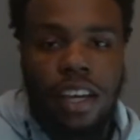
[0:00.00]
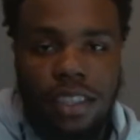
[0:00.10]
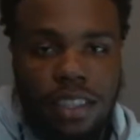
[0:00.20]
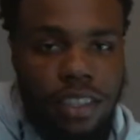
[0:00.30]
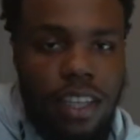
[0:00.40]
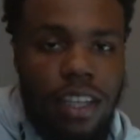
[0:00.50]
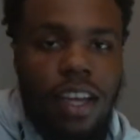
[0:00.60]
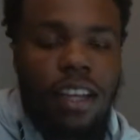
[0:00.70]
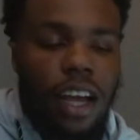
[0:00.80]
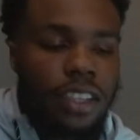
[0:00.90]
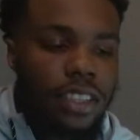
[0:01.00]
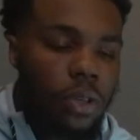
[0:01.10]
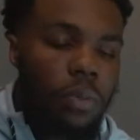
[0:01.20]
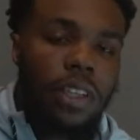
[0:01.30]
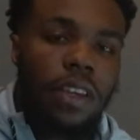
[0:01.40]
I said, I
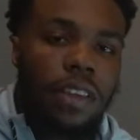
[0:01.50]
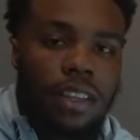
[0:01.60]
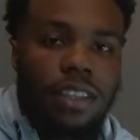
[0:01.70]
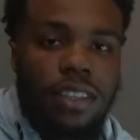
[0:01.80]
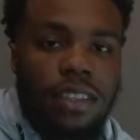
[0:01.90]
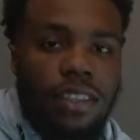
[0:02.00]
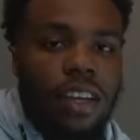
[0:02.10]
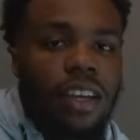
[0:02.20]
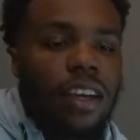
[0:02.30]
still believe that this is